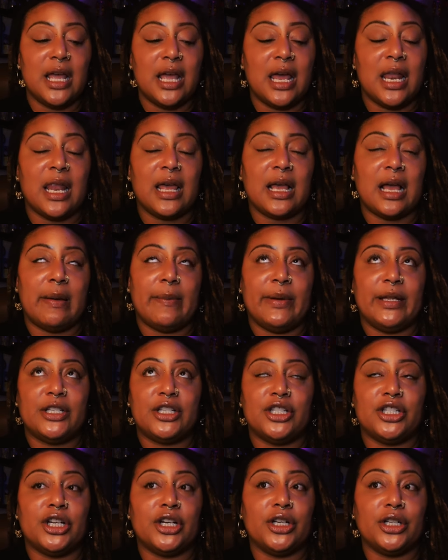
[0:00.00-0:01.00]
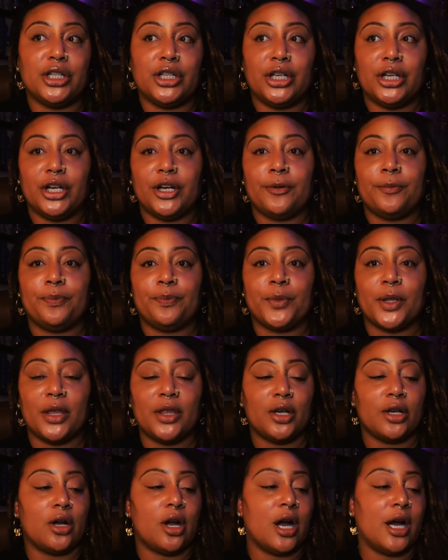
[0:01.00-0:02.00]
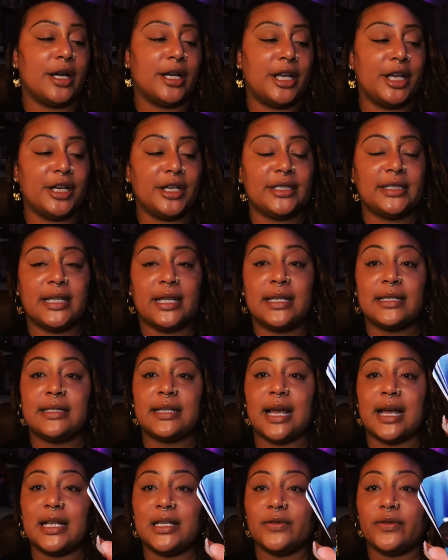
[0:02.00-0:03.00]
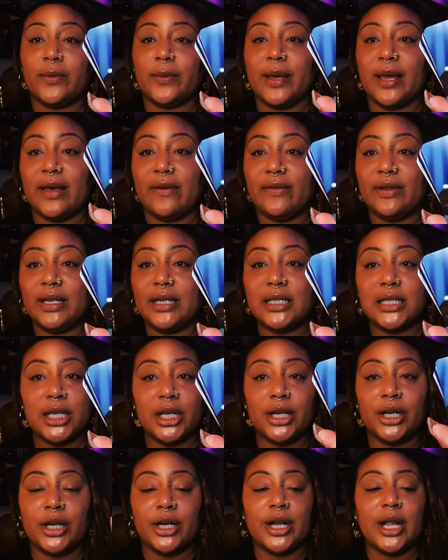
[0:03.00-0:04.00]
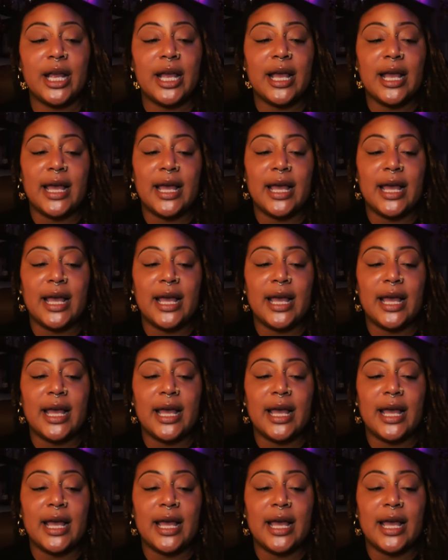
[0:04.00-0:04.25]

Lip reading: And like I mentioned earlier, the card here says signs from heaven is here.